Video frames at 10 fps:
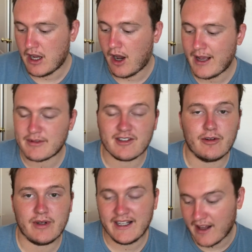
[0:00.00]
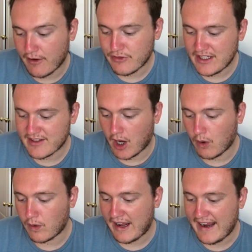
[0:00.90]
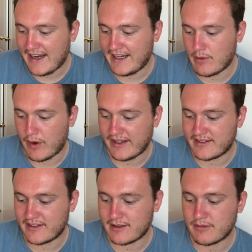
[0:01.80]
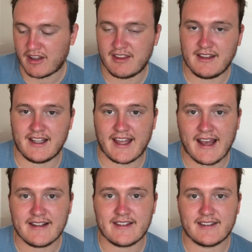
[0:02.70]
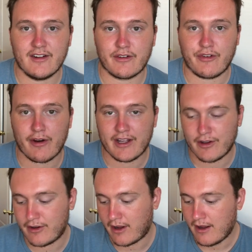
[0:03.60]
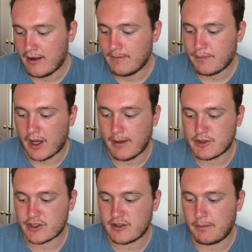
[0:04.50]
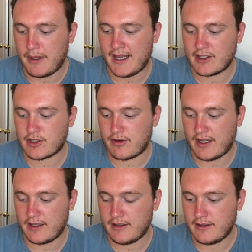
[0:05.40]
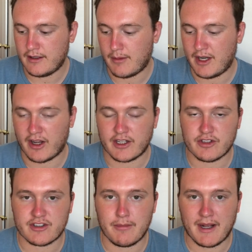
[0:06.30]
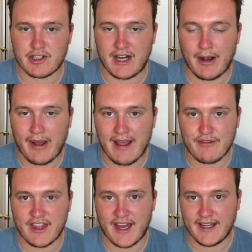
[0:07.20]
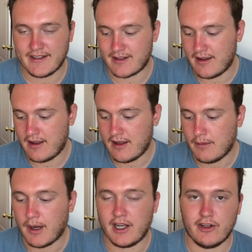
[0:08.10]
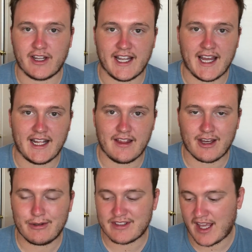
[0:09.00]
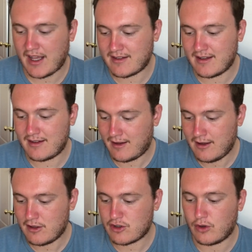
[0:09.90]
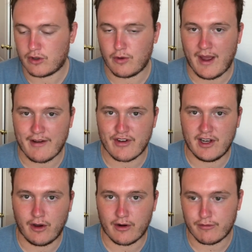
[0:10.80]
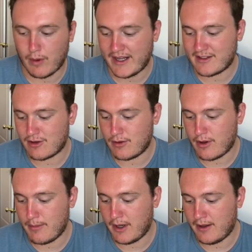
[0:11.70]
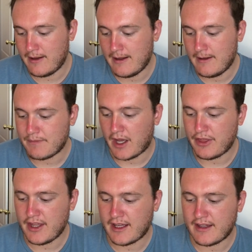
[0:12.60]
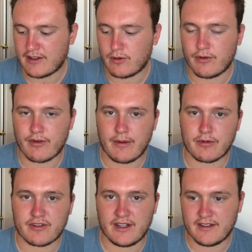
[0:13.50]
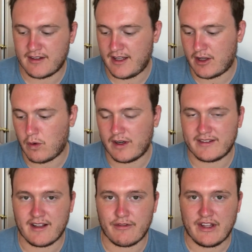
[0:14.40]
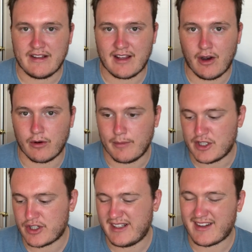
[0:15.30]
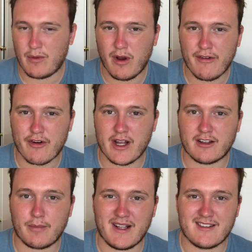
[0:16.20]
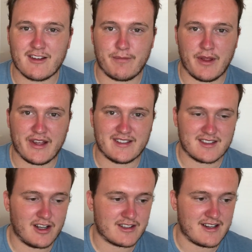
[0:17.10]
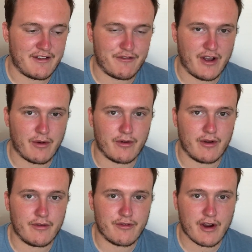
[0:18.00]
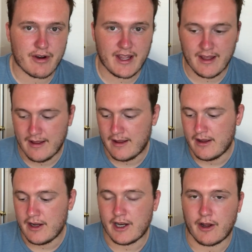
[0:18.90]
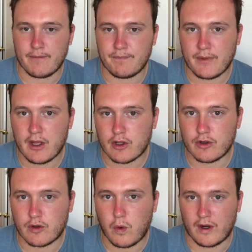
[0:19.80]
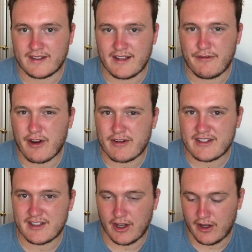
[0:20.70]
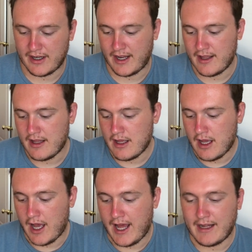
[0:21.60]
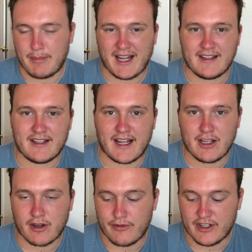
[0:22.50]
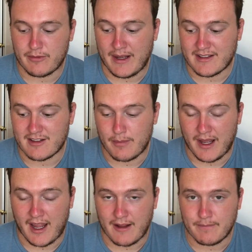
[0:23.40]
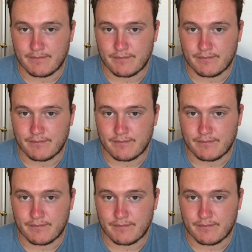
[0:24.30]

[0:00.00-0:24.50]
I absolutely love these old Alienware systems, I think the cases look very good. I'm just picturing, I mean I can just imagine how heavy that is by looking at it, those cases sure do have a lot of weight to them, but I think that sort of represents the quality of these older machines. They were very expensive, but they certainly felt very, you know, good quality, very sturdy. Uh, and back in the day, you could have expected to pay